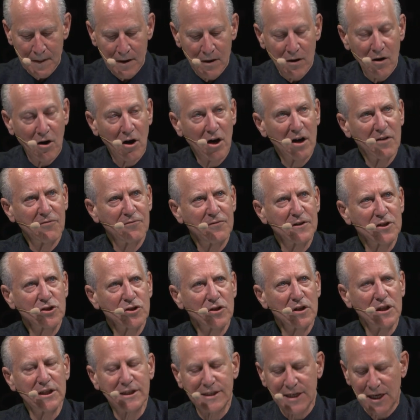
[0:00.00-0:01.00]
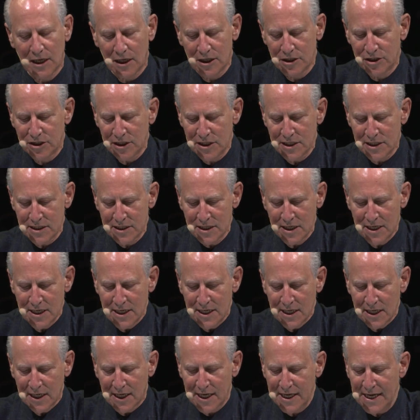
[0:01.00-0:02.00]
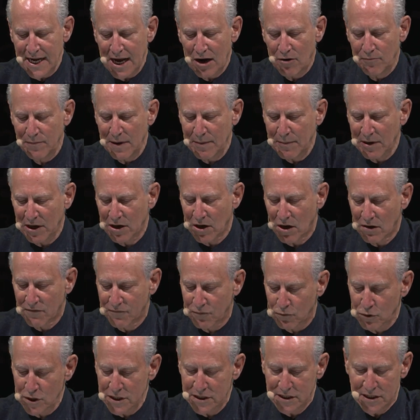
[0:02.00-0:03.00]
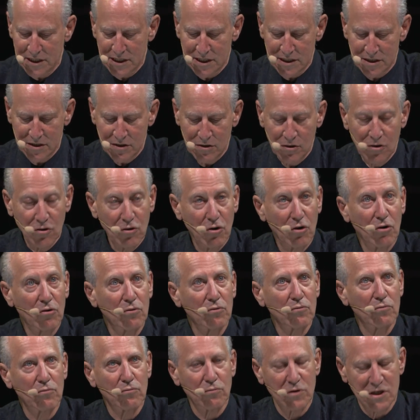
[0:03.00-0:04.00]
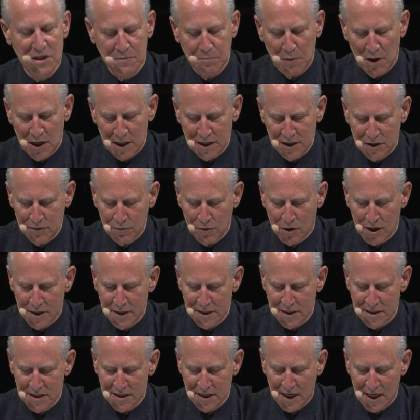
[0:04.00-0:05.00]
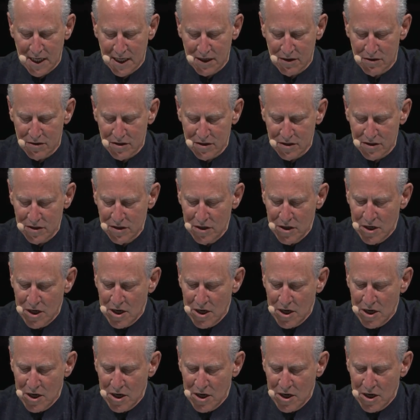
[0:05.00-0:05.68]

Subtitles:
Artificial intelligence can now mimic our voices, respond to our desires,